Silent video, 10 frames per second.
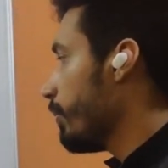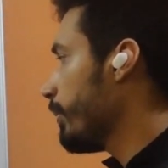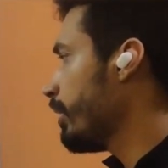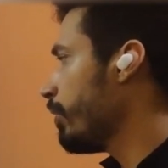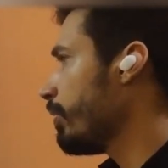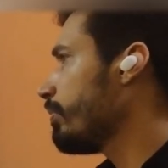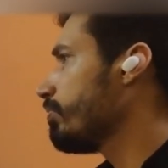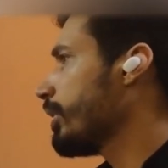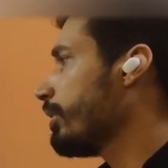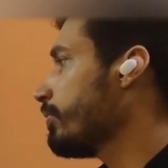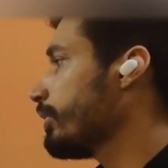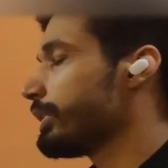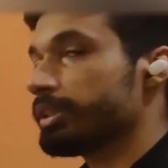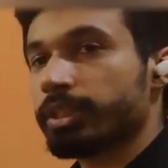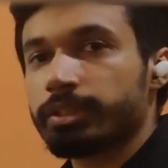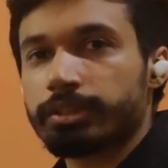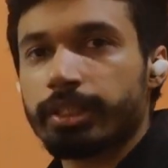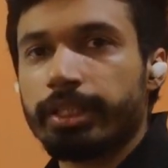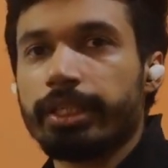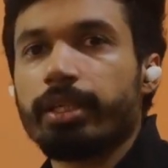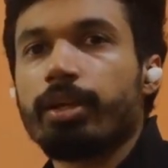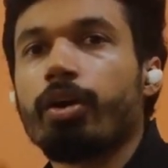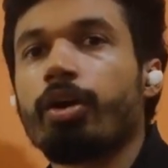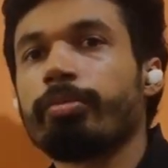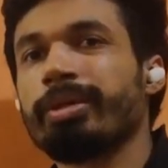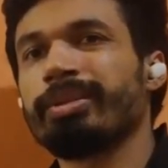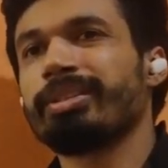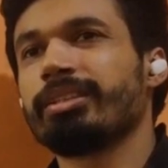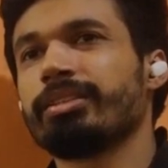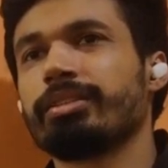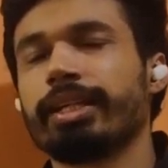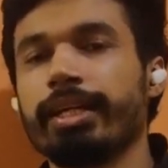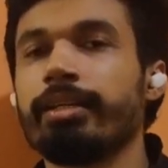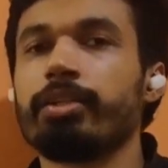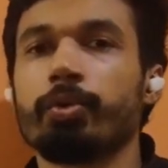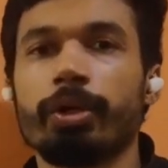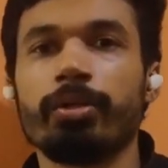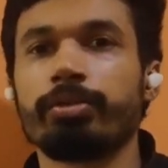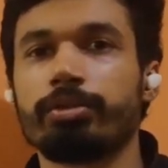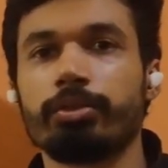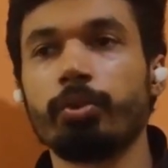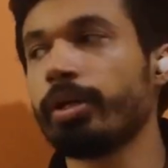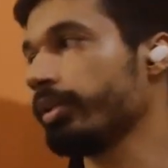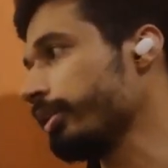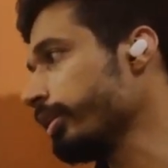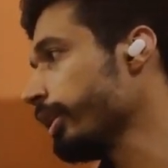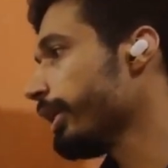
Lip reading: When our current version is just 3 or maybe just 10, 12, 200,